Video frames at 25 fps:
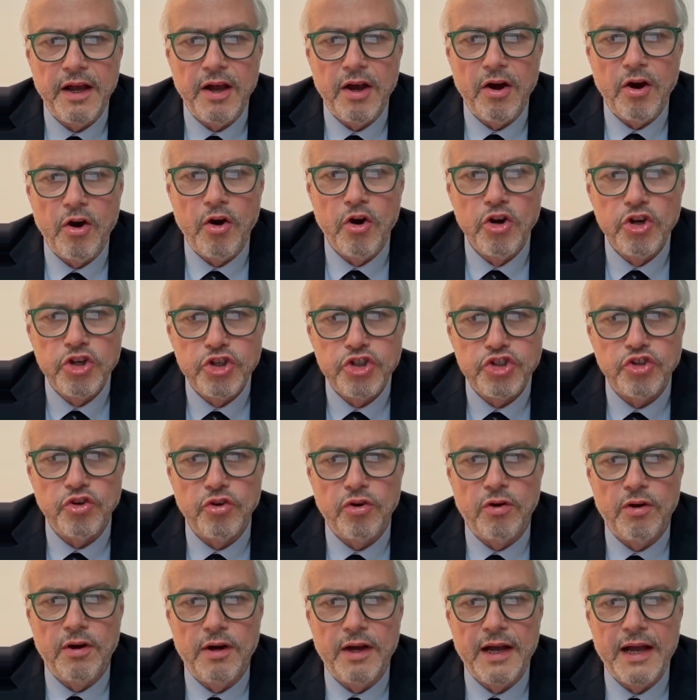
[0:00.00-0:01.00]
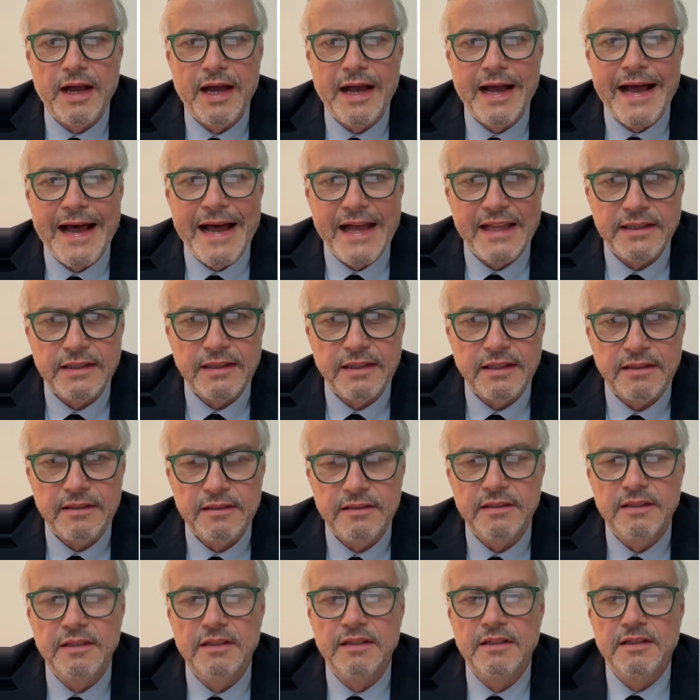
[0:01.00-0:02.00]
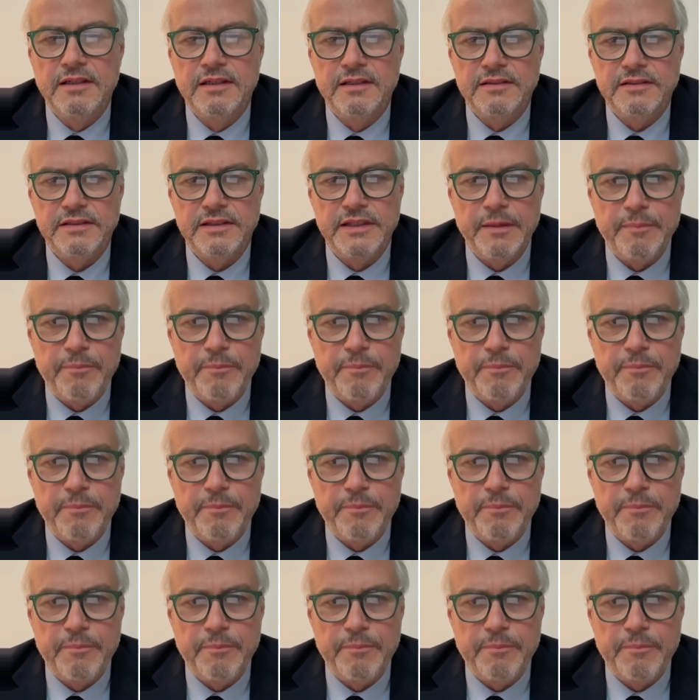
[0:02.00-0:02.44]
also add the